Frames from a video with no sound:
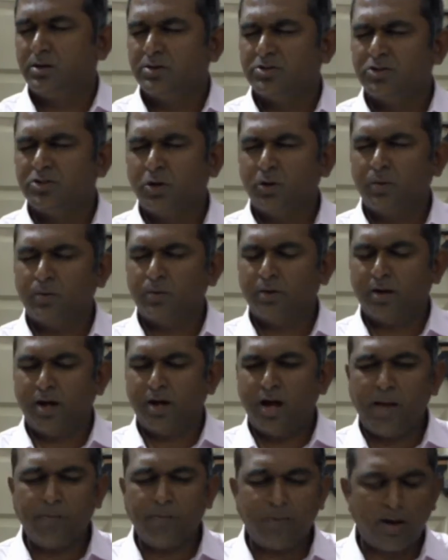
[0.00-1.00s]
So
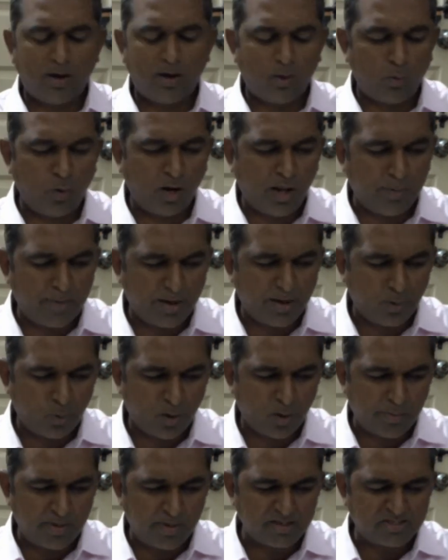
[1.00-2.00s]
what
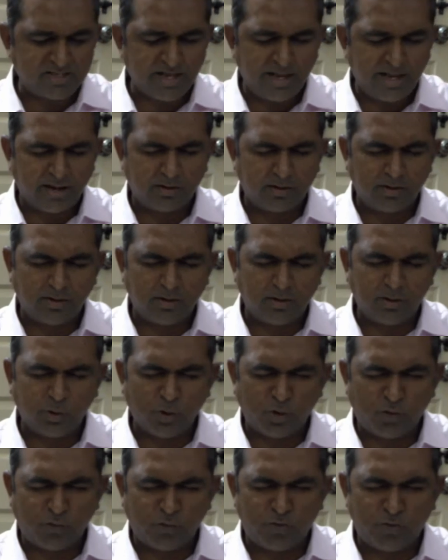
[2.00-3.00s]
am I saying?
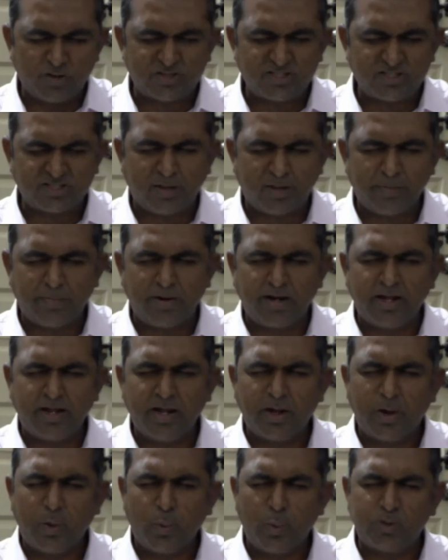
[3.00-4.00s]
Look for
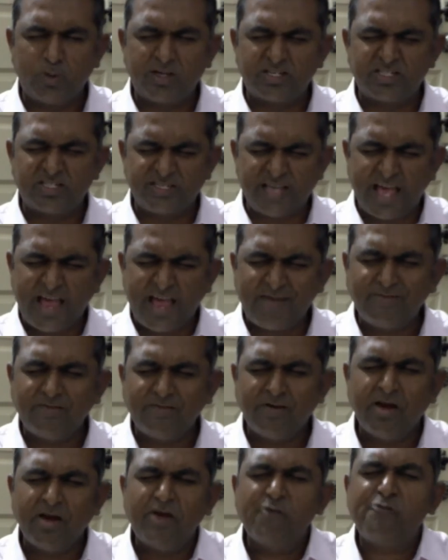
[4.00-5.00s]
somebody with the
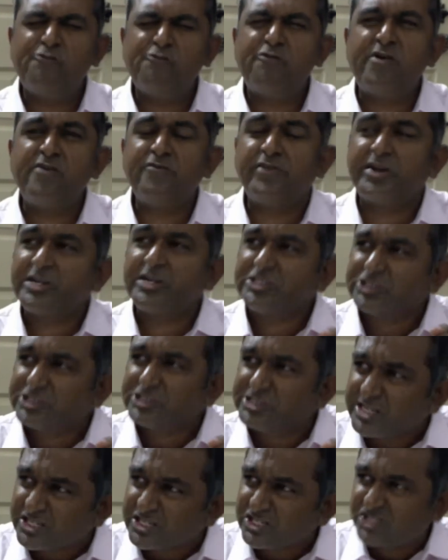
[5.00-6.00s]
same
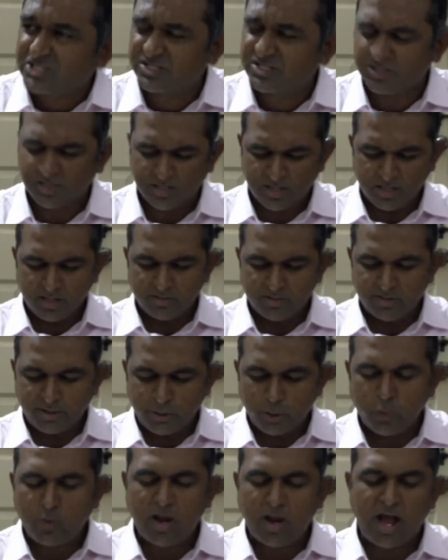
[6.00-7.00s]
feverishness
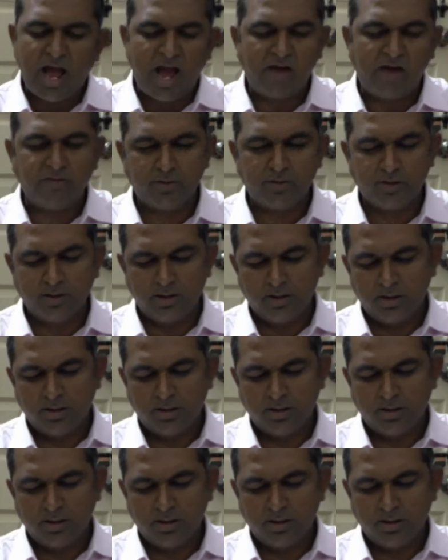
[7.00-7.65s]
that you have